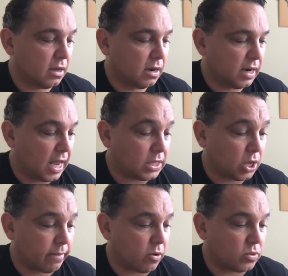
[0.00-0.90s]
Last
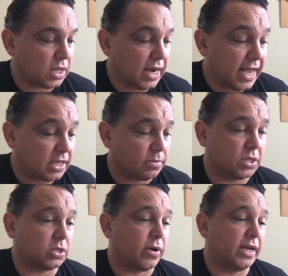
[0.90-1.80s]
time it was the legs,
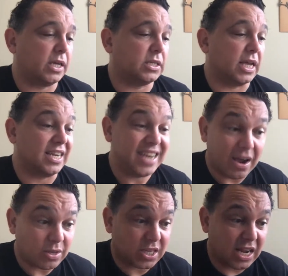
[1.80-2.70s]
Mrs. Cranky said.
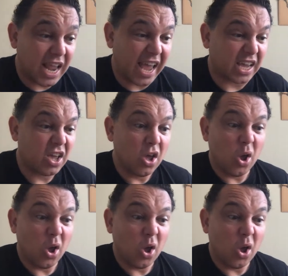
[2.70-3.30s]
Now it's the neck.